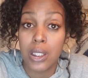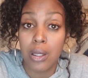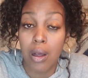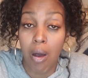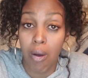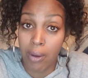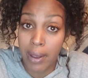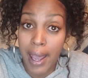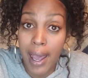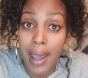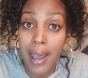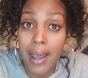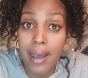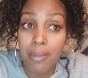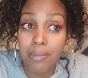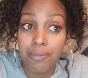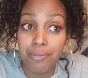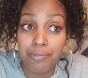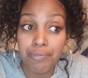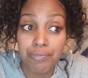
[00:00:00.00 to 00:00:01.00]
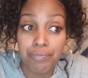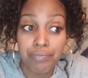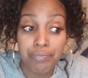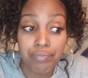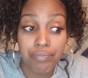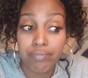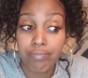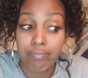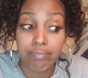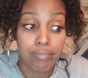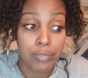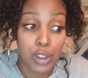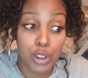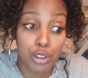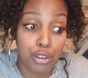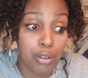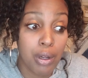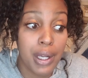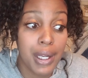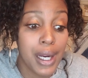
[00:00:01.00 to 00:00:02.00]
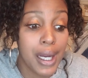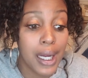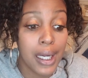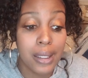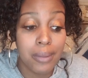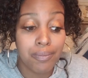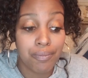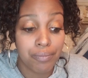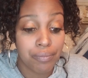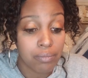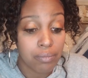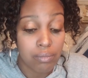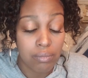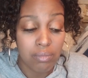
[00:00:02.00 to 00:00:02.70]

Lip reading: Okay? Straight up.